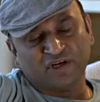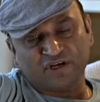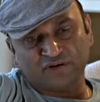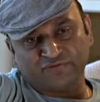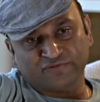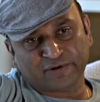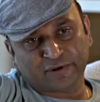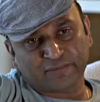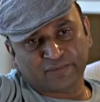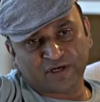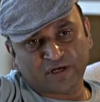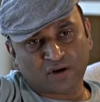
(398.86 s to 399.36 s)
it
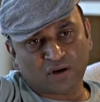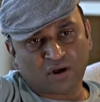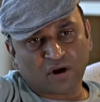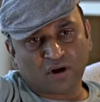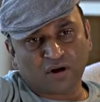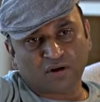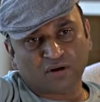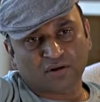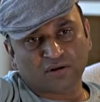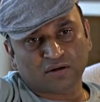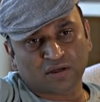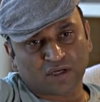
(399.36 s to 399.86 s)
will be
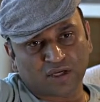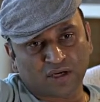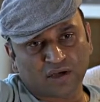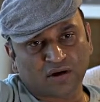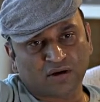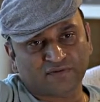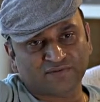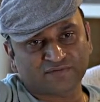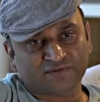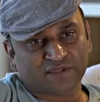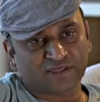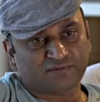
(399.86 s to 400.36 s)
long
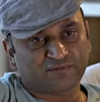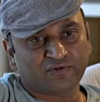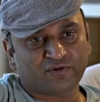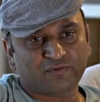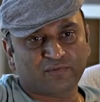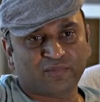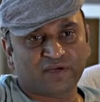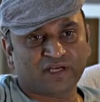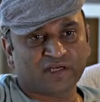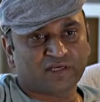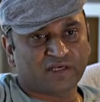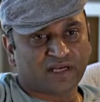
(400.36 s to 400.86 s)
enough. So it will
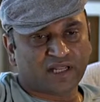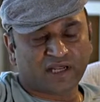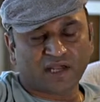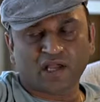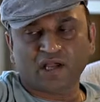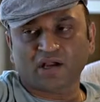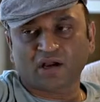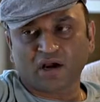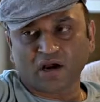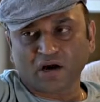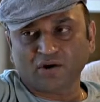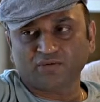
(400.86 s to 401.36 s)
be
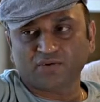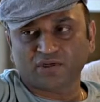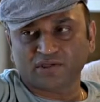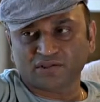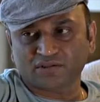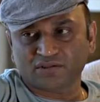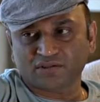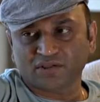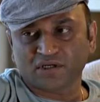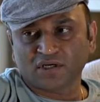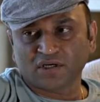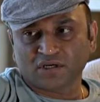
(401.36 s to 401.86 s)
taking
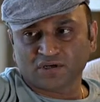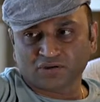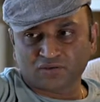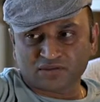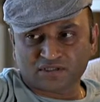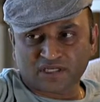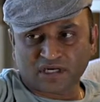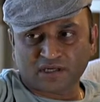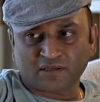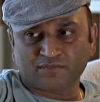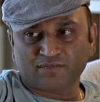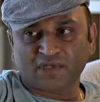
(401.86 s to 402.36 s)
hours to
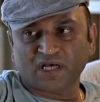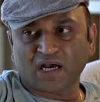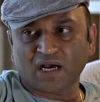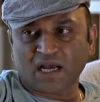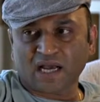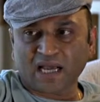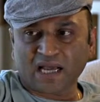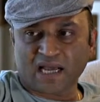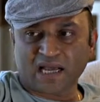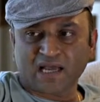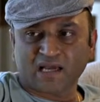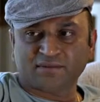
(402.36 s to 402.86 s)
set up the
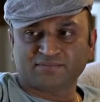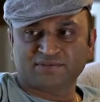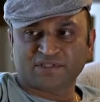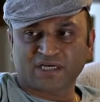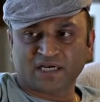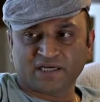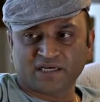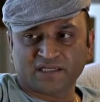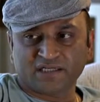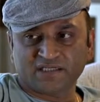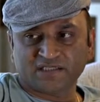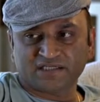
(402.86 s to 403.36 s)
apps
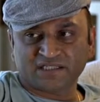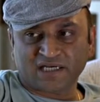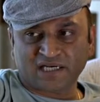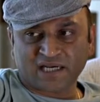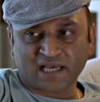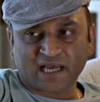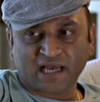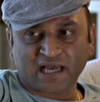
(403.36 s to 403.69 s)
and each and